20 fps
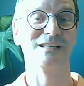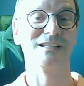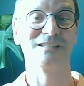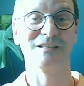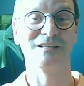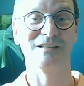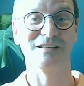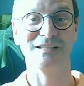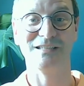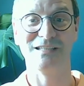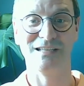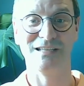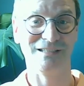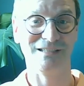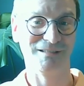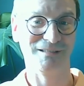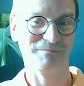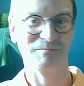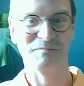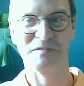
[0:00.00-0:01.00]
excited,
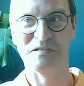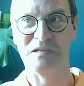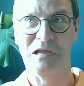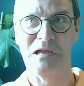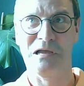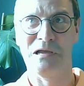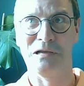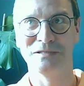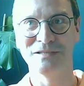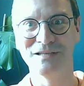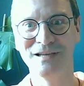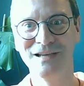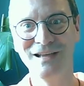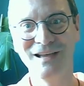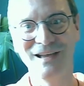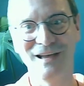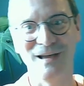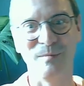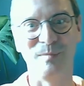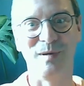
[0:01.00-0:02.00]
scared
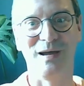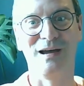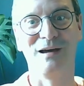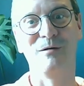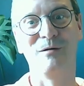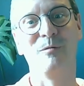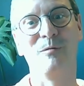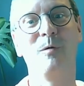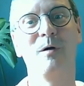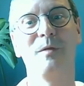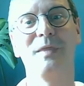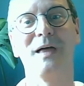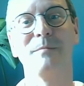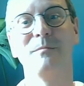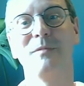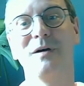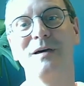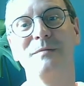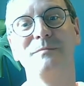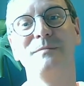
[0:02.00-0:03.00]
about what that
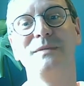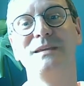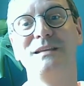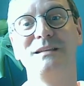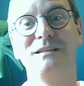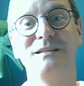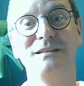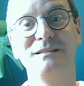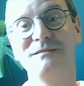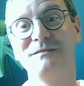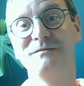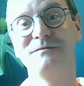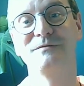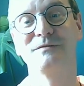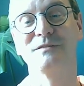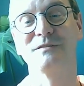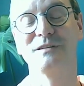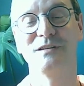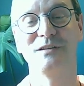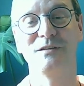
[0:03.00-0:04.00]
might mean
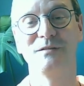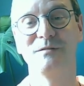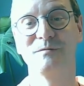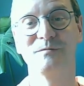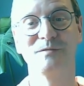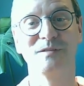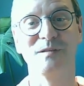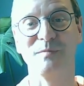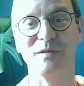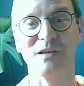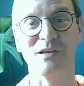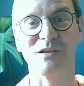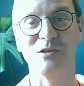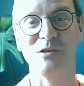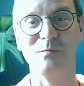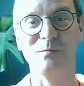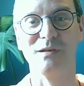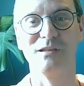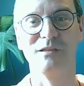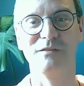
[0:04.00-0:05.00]
to be a
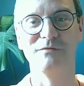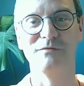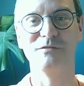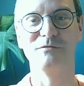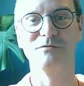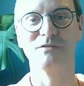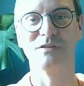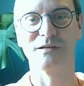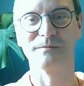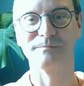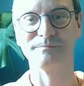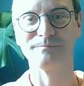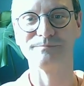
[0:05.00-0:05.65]
human in the future.